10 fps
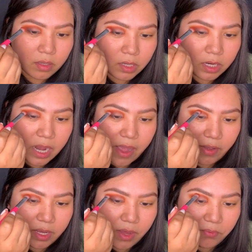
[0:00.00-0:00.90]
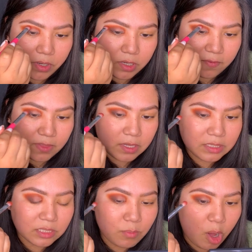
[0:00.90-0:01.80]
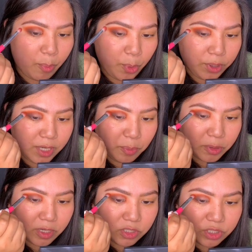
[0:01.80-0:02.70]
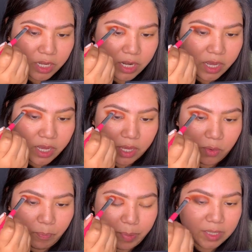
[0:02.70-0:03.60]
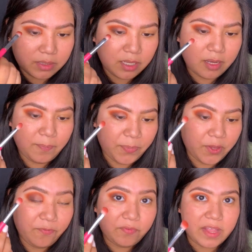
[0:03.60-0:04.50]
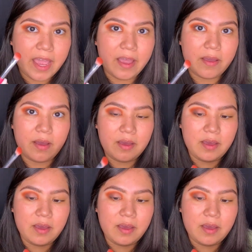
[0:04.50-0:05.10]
And now I got rid of the small pointy brush, and I picked up the flat